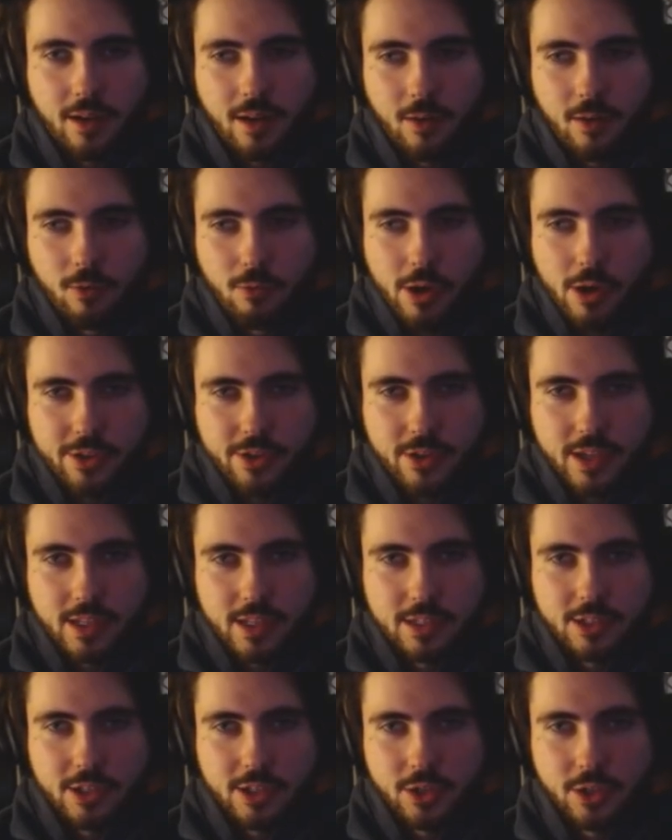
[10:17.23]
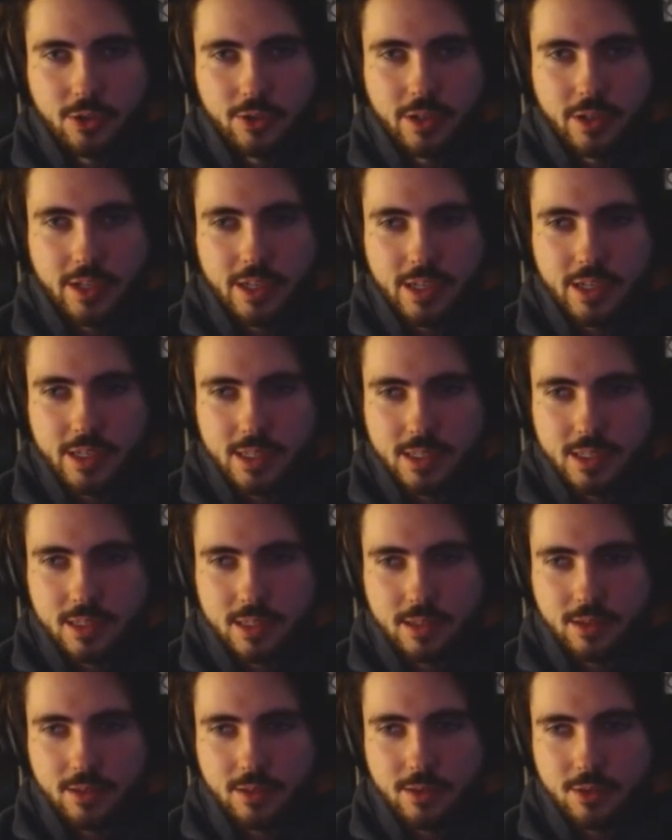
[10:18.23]
What you can do
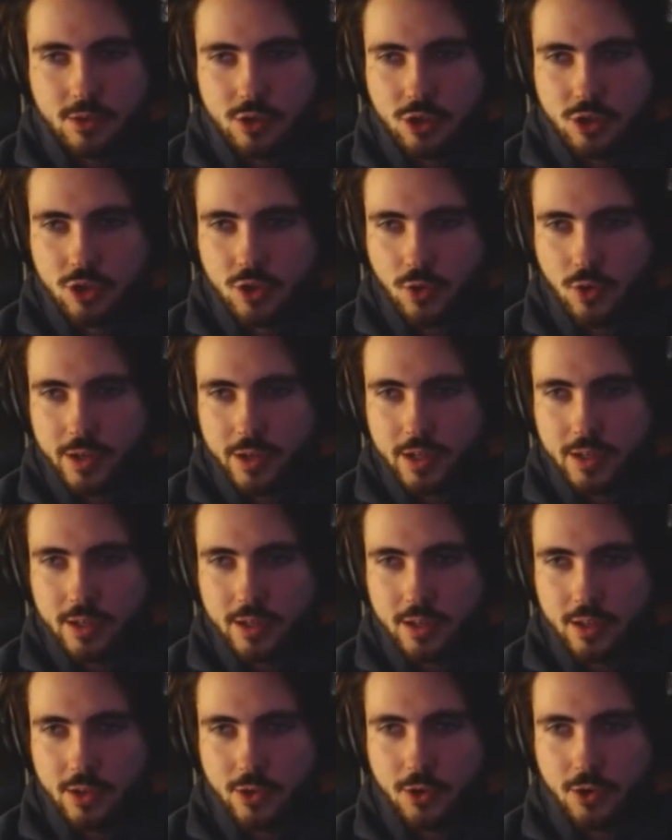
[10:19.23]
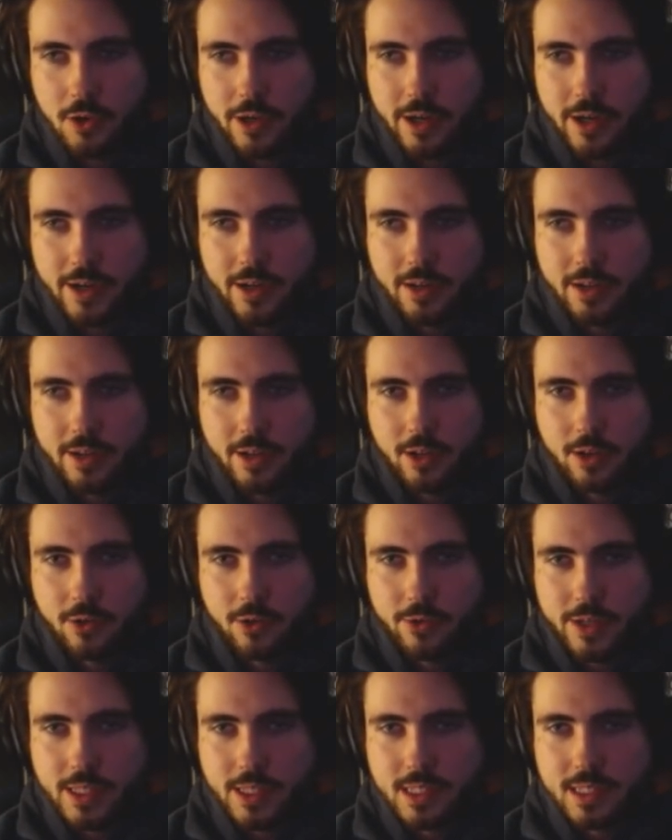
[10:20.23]
is shorten your
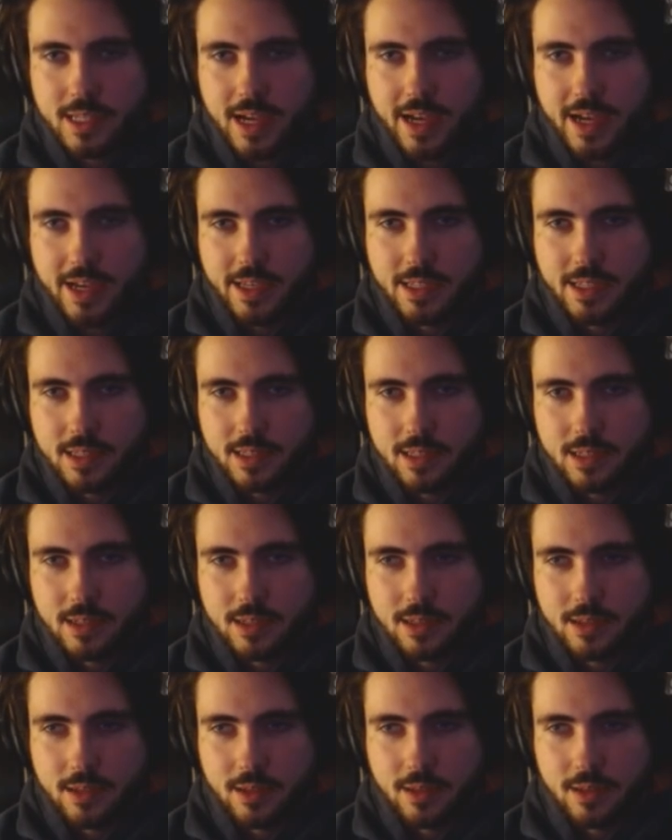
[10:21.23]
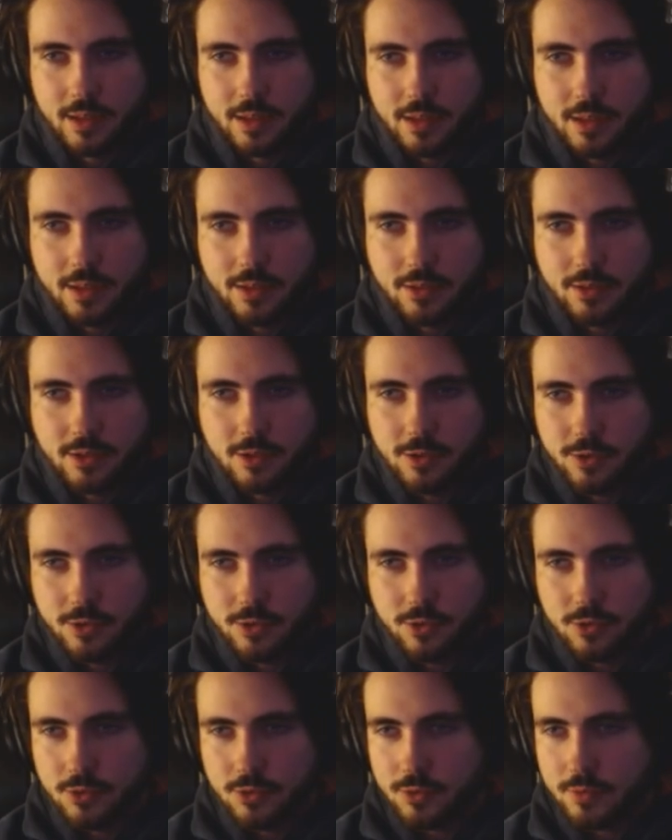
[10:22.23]
grid size
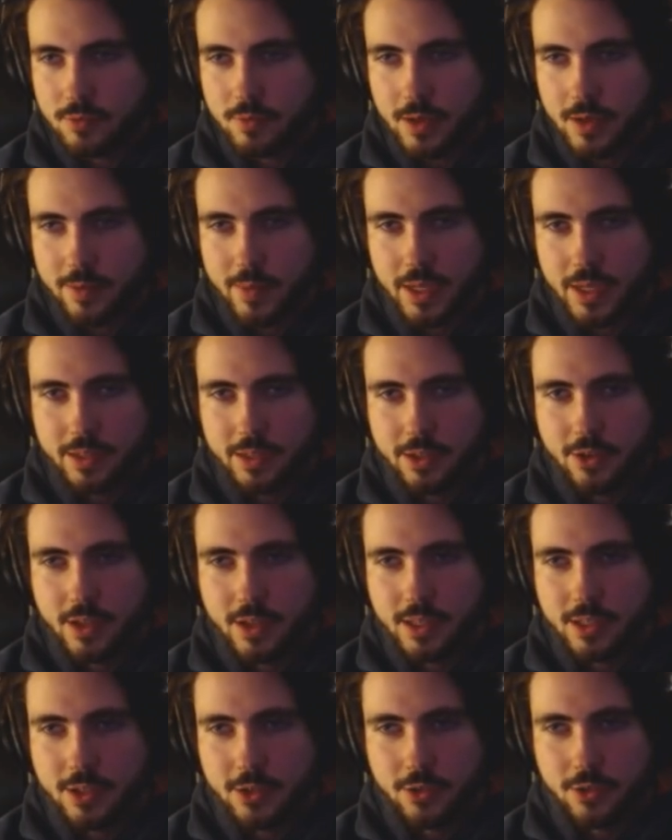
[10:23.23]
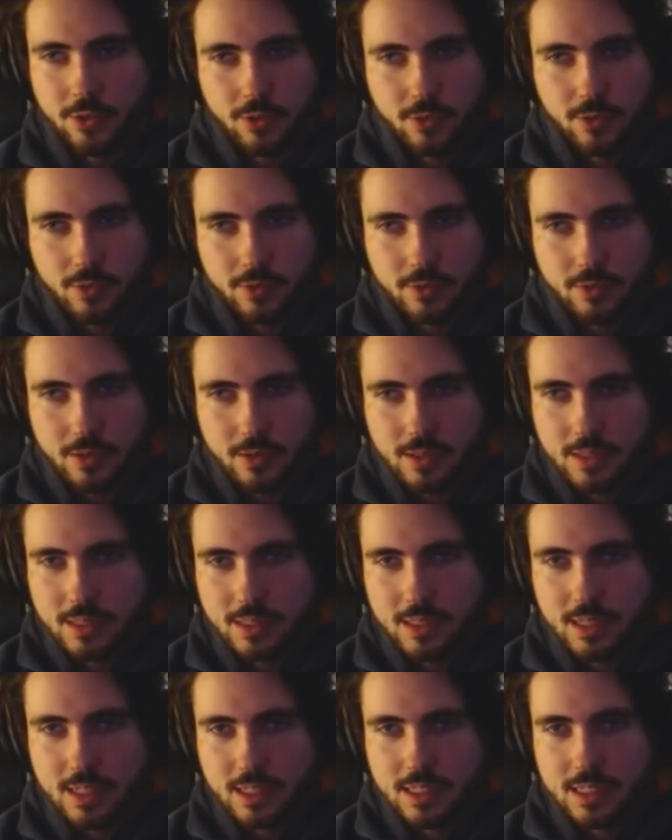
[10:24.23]
to, I mean, you can do
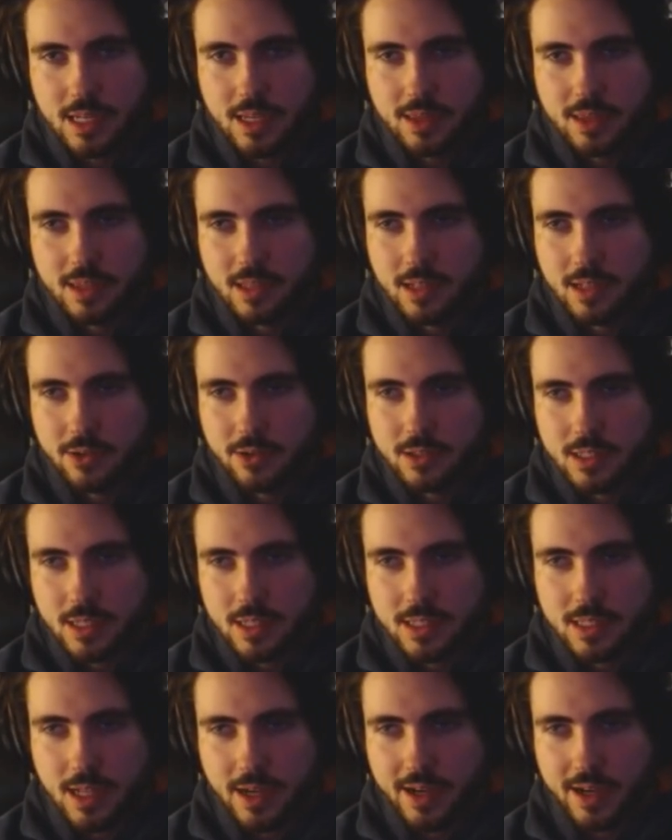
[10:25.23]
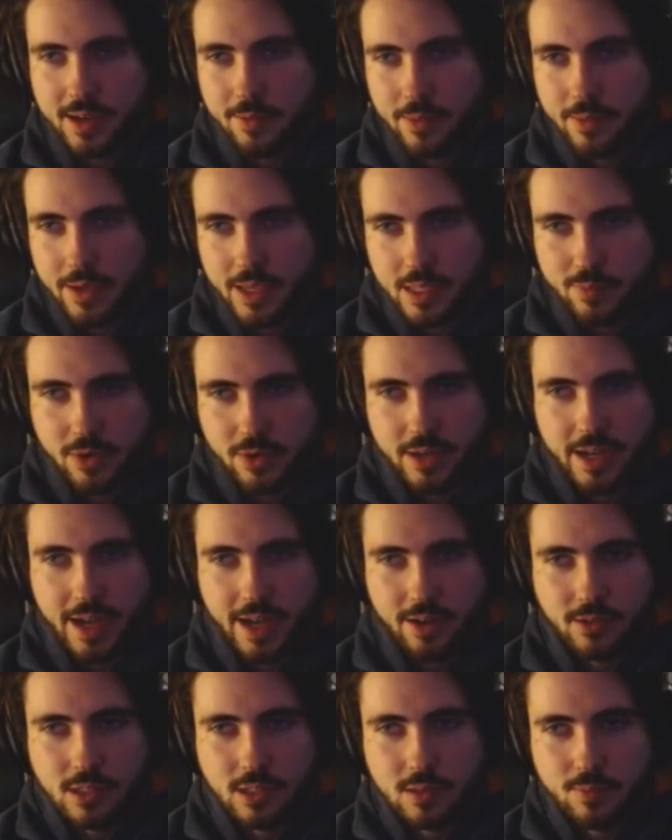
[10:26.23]
16th notes. It's not gonna be as
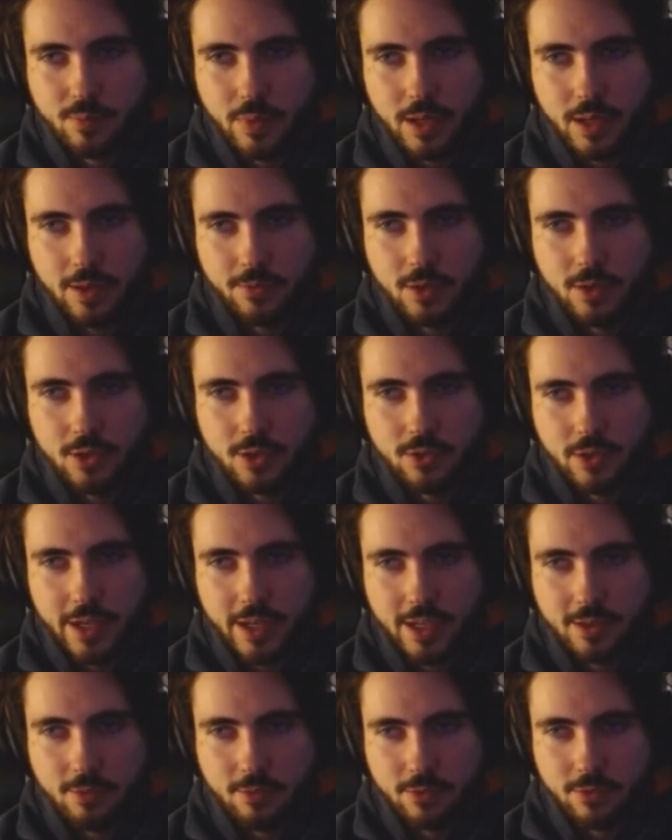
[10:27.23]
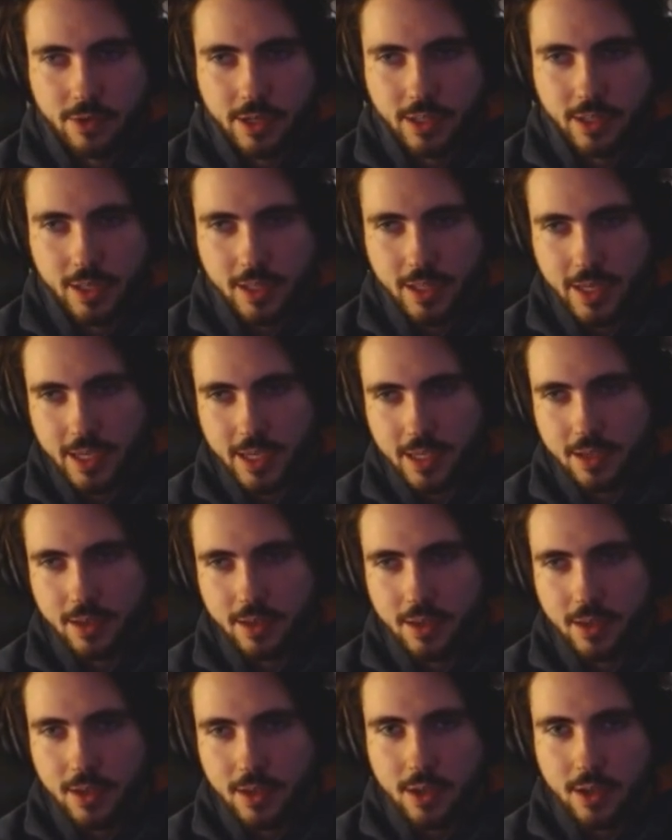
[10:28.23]
pronounced, but if you do like really like
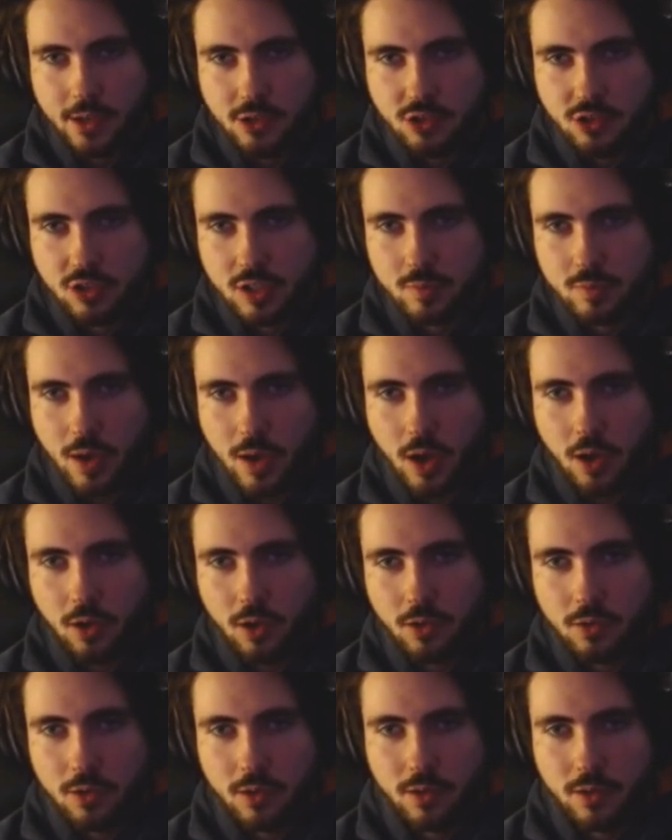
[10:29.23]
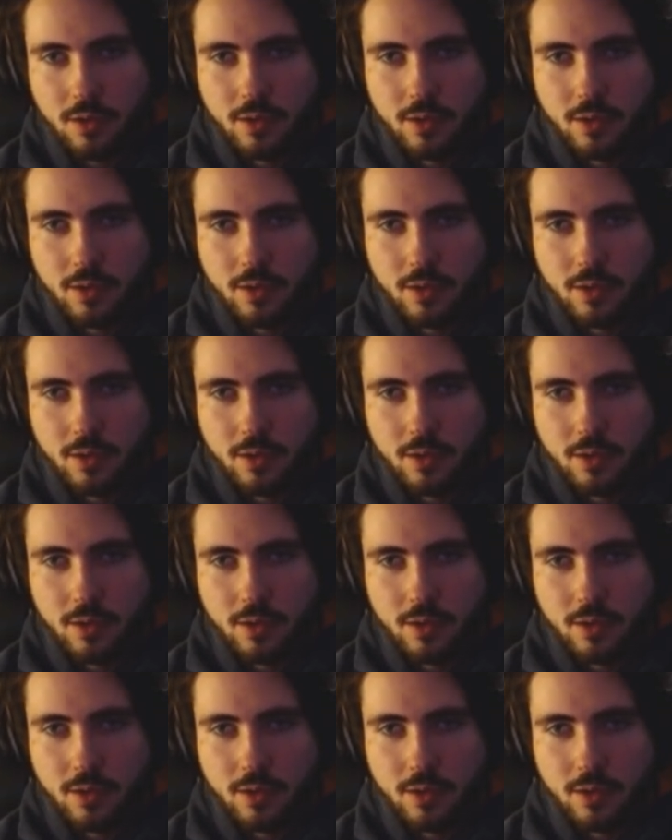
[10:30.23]
small